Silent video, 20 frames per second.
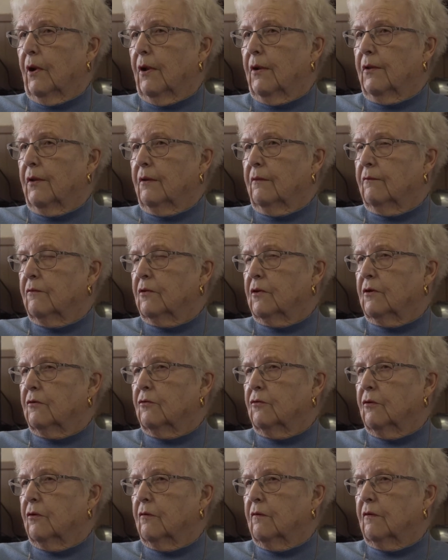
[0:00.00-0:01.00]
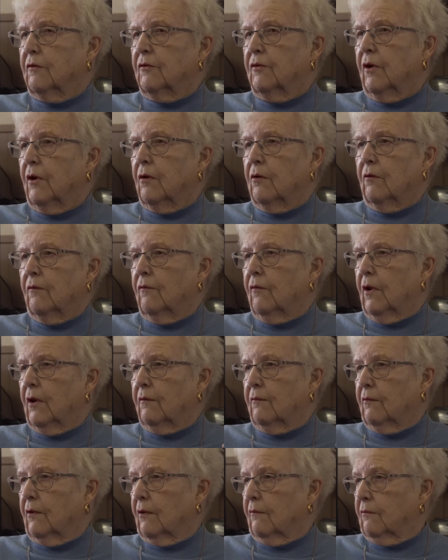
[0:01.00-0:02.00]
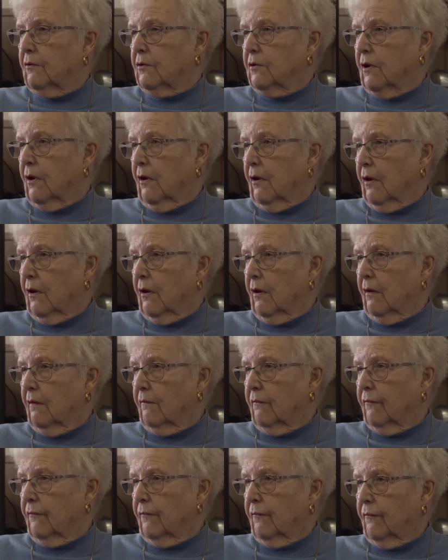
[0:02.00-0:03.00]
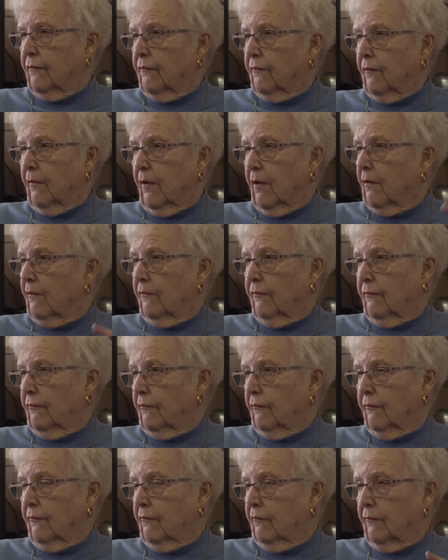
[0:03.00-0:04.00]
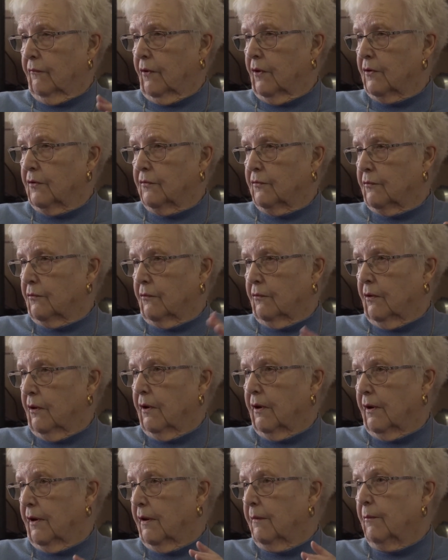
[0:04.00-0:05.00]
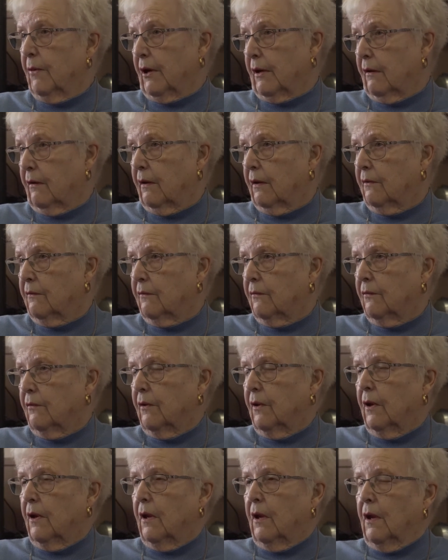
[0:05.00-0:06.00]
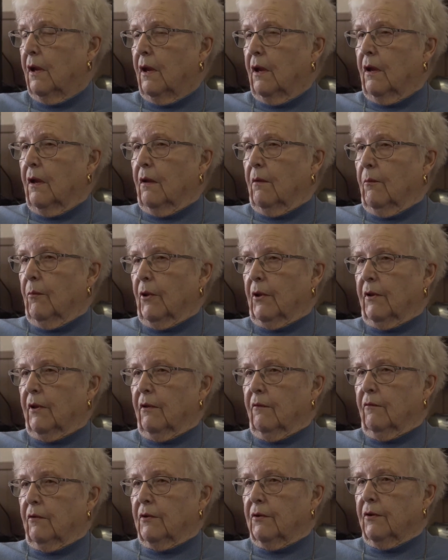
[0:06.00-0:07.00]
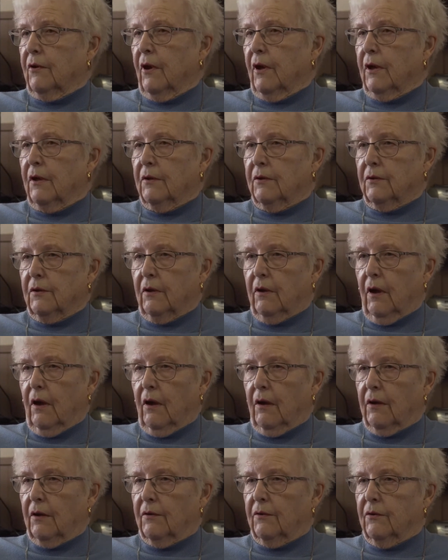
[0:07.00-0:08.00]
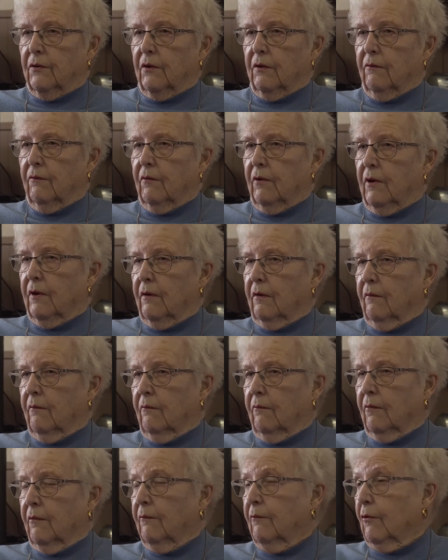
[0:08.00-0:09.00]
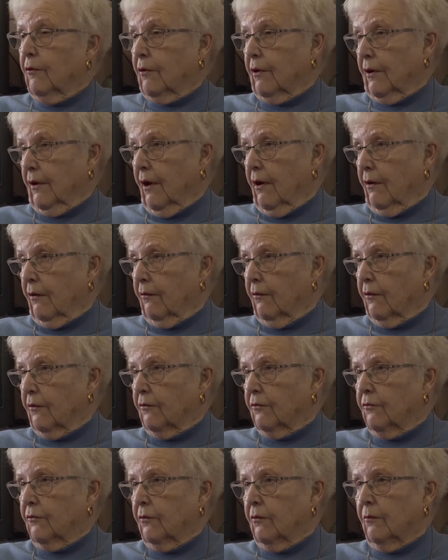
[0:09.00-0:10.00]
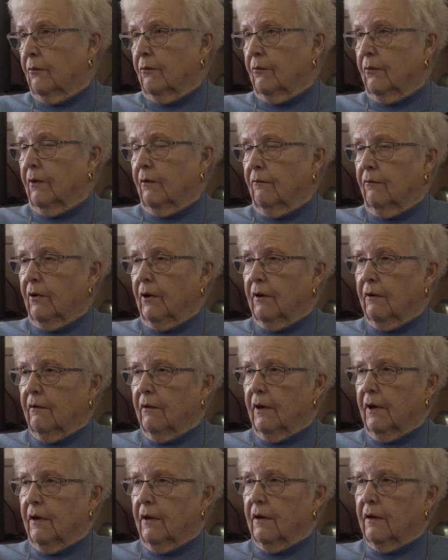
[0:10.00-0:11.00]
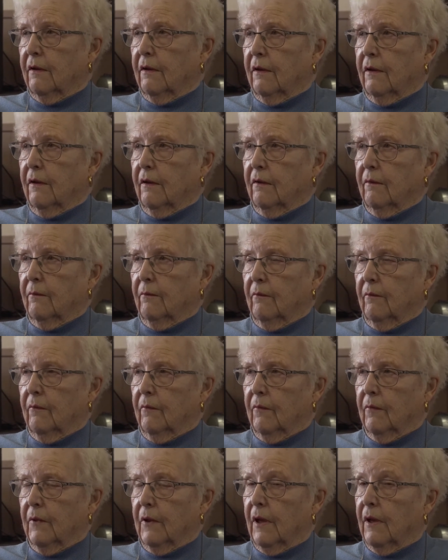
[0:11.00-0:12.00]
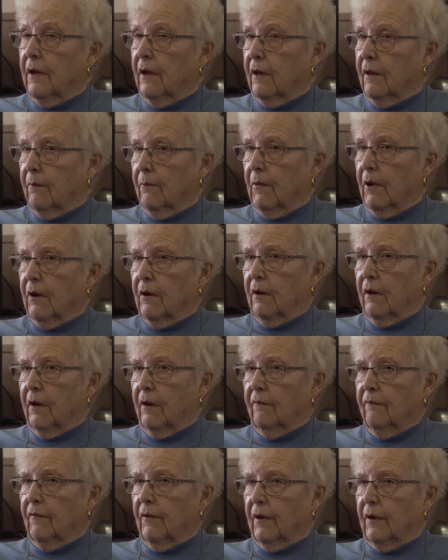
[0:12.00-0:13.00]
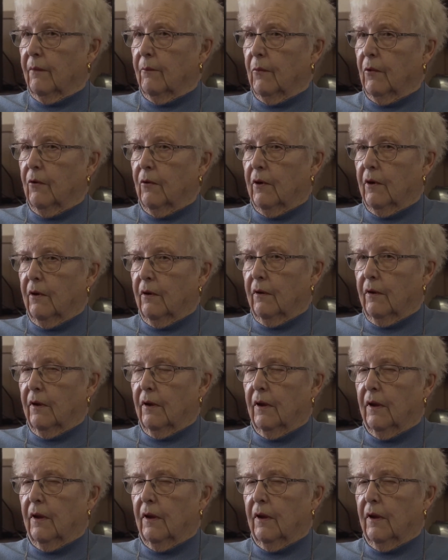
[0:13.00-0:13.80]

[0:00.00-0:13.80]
I think it was a sort of a charter flight. There was all of us immigrants, but there was nice guys. We were younger, so they were really, none of them are alive anymore.